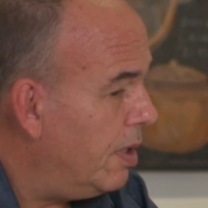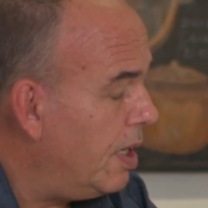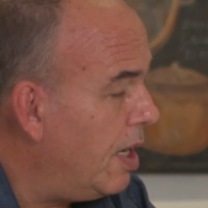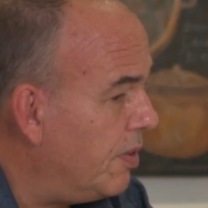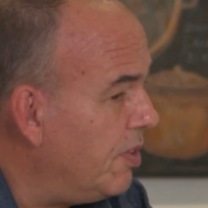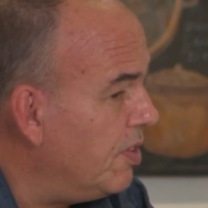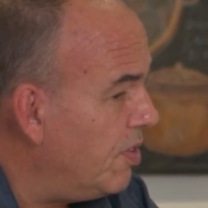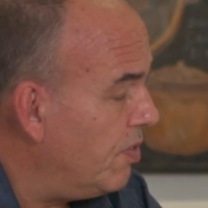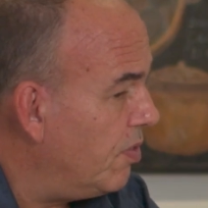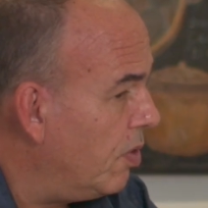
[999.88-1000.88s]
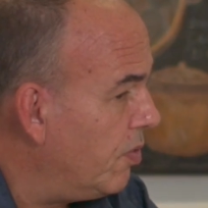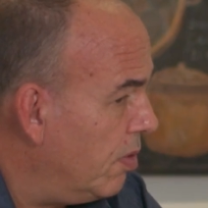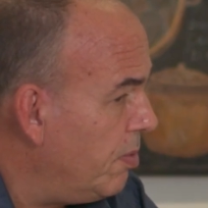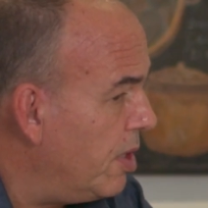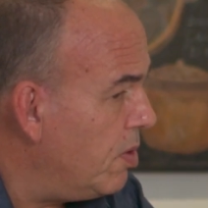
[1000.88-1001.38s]
Yeah, I think this is
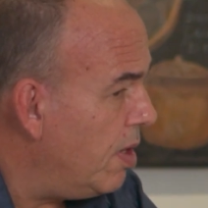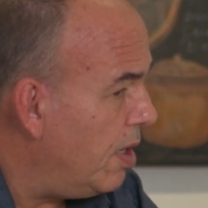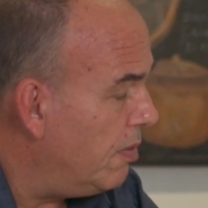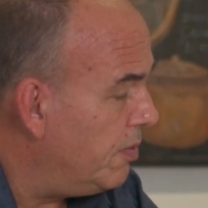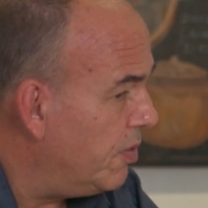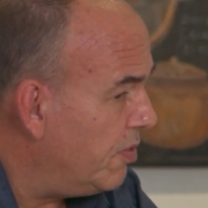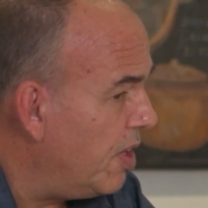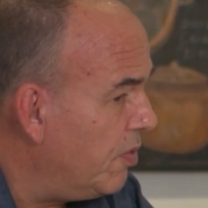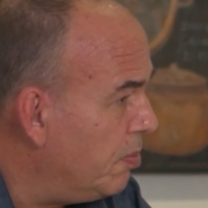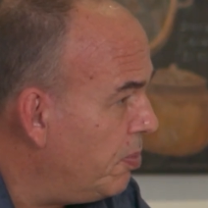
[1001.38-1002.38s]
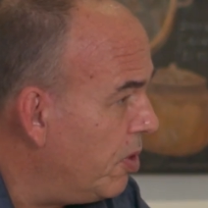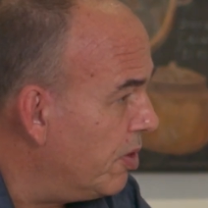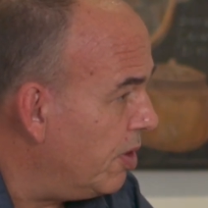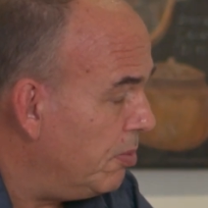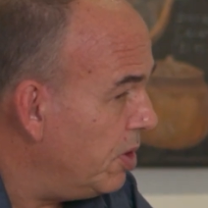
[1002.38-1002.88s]
also why you have state
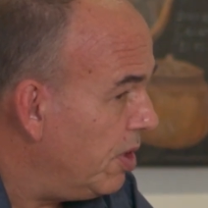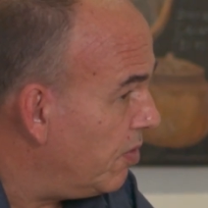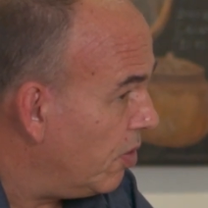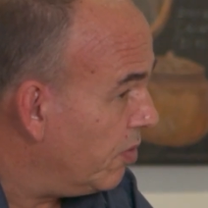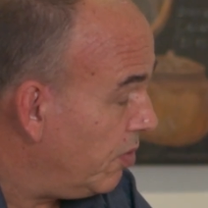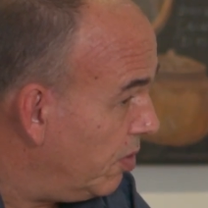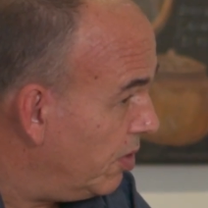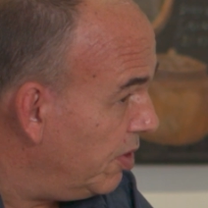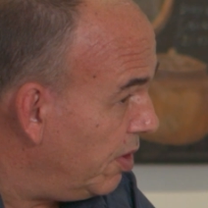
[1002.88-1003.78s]
support. I mean, that's also